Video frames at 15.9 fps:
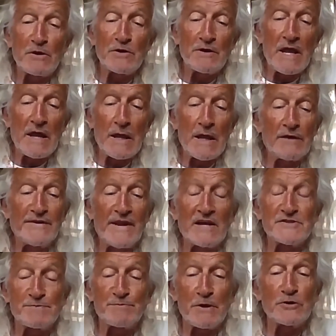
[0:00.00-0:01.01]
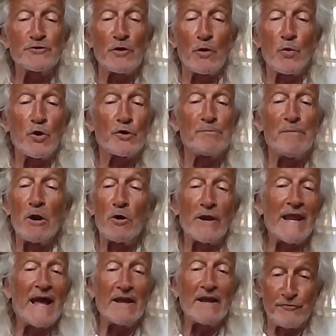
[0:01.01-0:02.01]
I've done spiritual work my whole
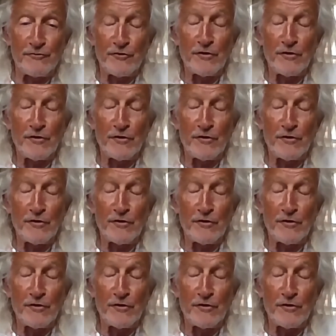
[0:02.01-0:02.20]
life,